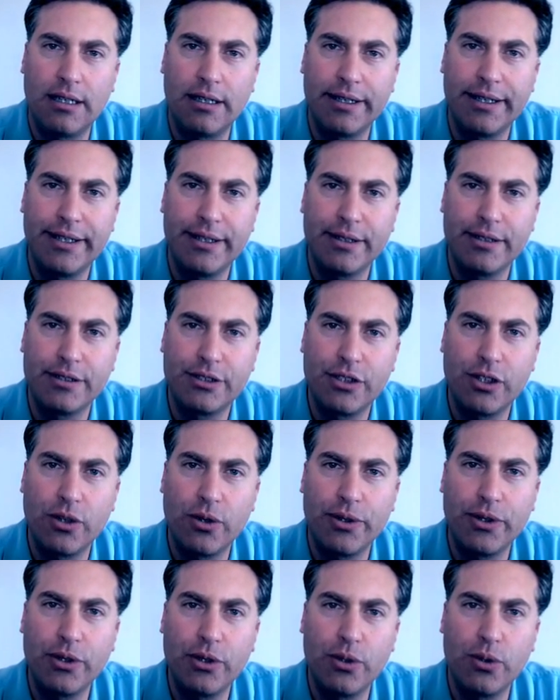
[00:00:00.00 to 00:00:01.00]
here to show
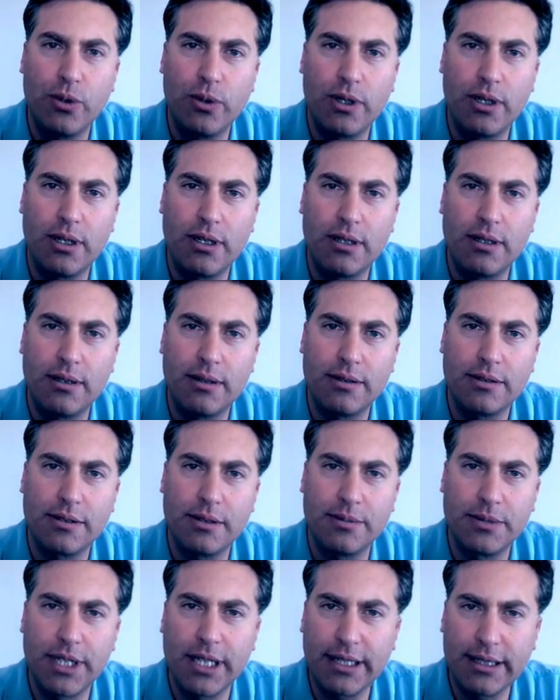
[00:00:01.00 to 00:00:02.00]
you
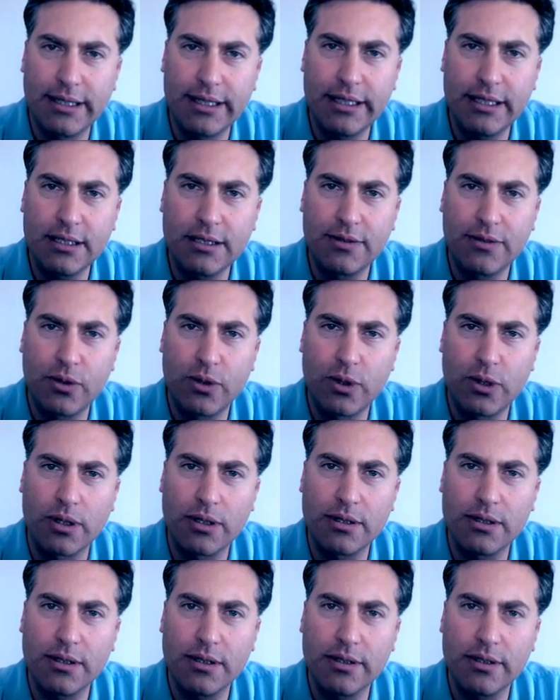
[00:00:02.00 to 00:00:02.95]
some techniques for